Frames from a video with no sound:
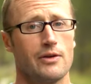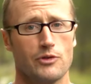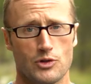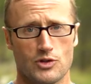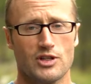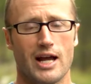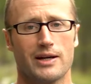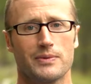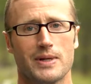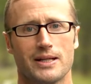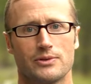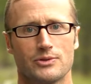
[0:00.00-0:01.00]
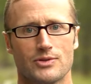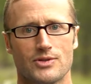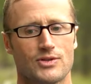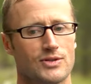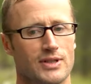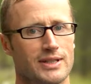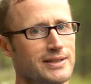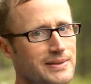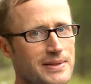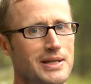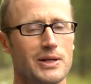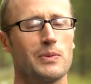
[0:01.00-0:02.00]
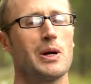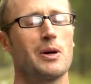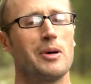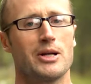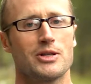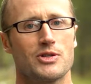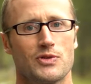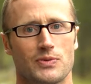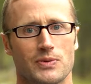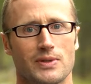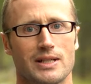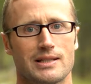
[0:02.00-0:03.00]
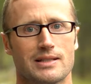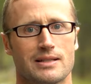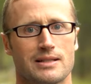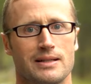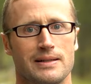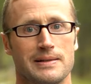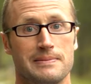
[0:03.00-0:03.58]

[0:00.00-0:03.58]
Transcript: If you stack rounds, it will punch through this.